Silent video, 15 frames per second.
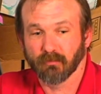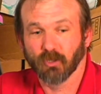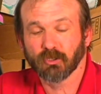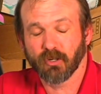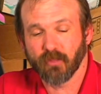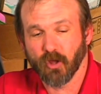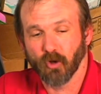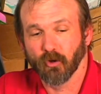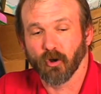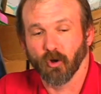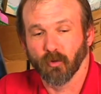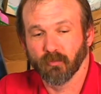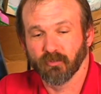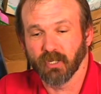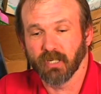of the older
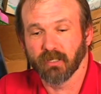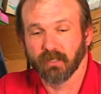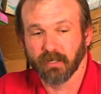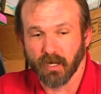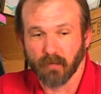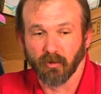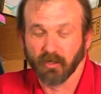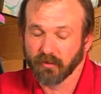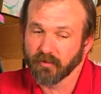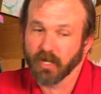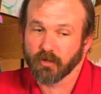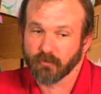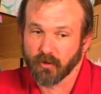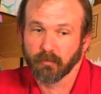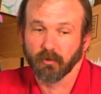homes need to double, if
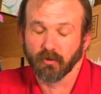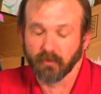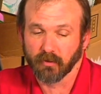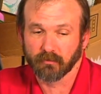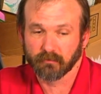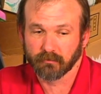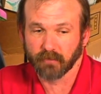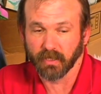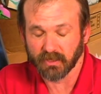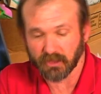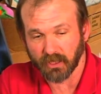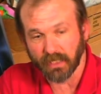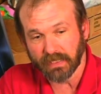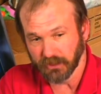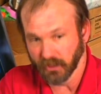not triple, the
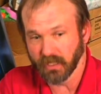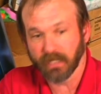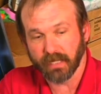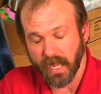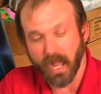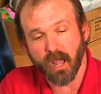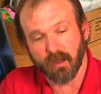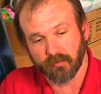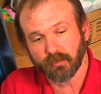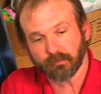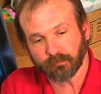insulation that they have.